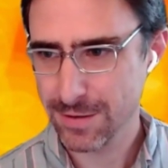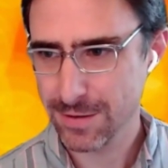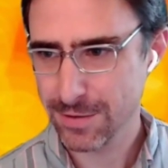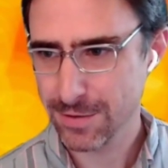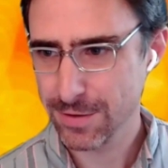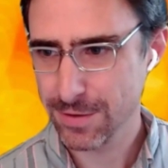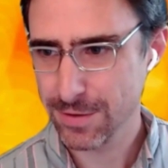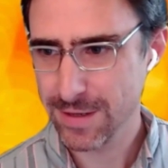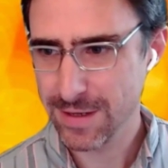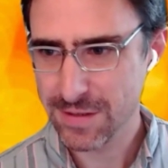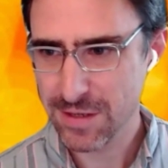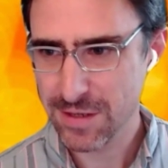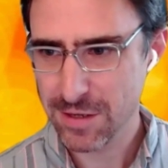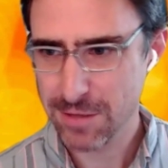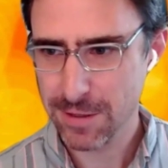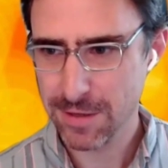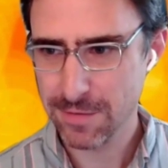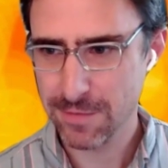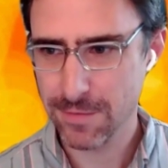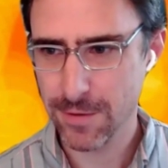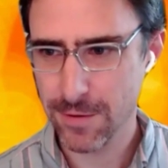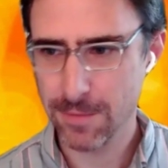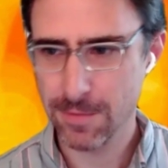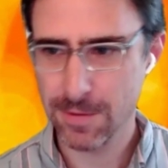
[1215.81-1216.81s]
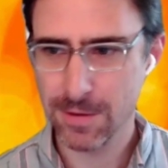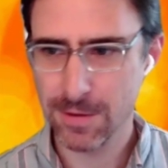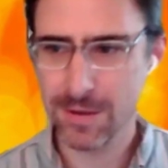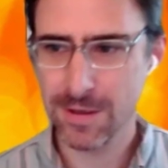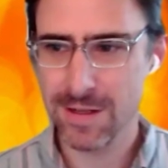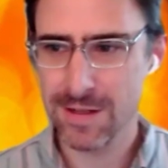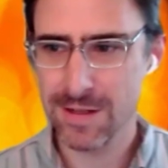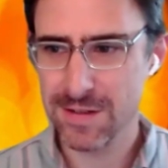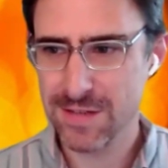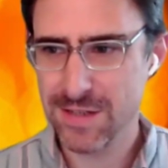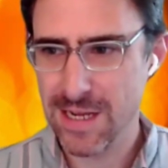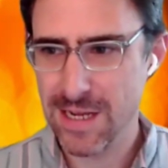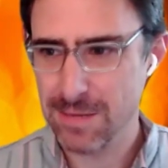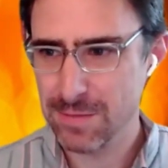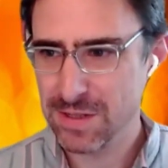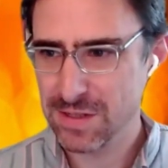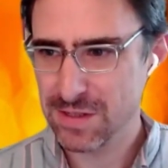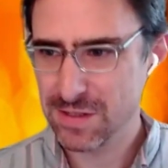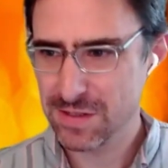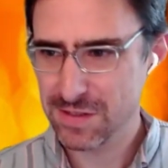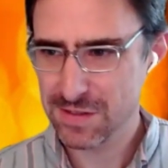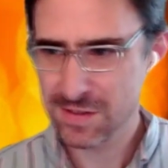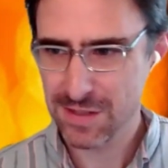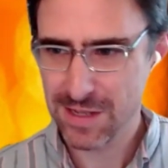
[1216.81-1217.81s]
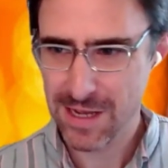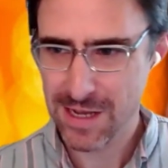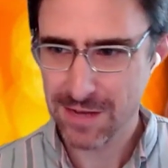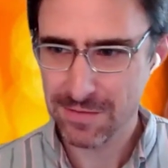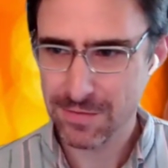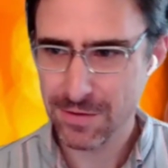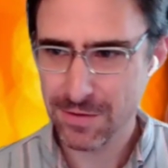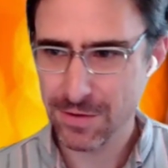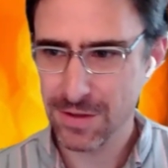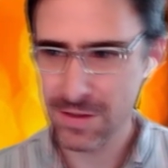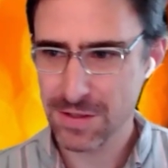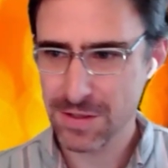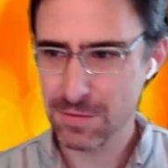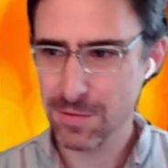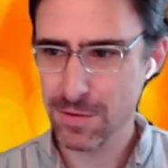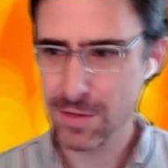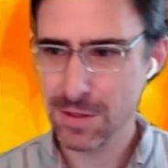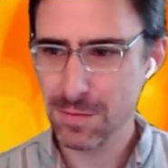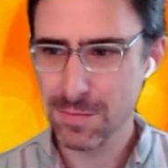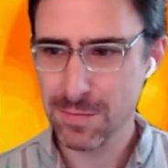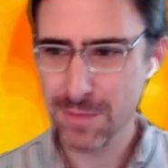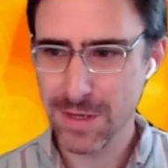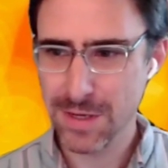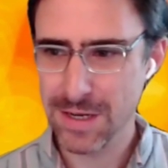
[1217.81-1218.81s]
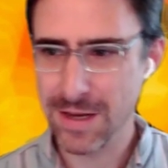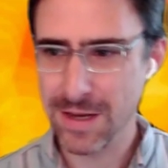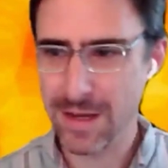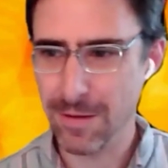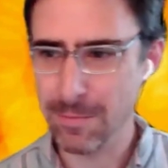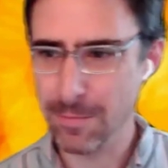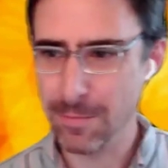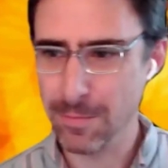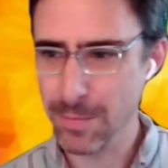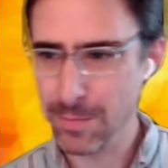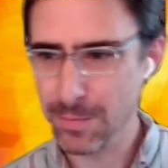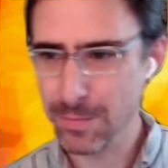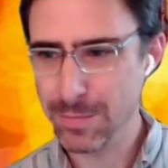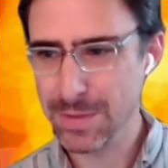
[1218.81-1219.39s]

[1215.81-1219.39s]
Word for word: the old S A P forward-looking statements slide for this one, but um,